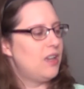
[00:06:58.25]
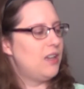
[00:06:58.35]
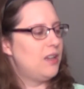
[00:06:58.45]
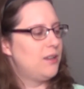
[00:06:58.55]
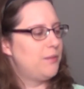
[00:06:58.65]

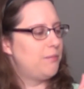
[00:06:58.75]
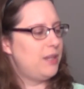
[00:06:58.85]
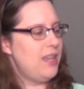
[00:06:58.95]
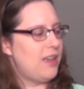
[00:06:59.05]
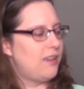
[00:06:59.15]
Uh,
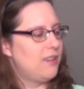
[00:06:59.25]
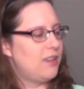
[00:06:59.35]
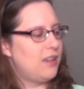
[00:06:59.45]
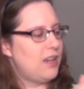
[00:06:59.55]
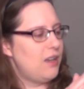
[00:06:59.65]
but yeah,
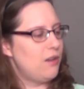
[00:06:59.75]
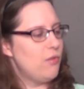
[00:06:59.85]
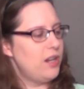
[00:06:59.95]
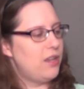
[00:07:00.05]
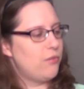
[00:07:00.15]
I, I
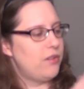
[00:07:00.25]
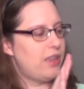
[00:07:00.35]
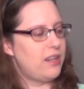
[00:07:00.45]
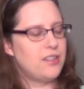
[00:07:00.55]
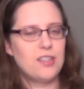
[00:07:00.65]
want to get rid of
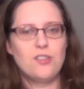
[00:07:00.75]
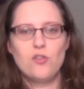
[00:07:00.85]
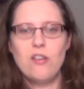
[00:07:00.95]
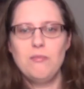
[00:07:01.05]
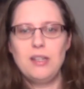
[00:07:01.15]
that. It's it's
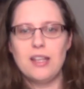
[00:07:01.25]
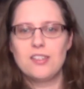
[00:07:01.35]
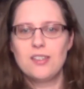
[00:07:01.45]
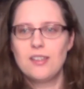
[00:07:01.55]
driving me nuts.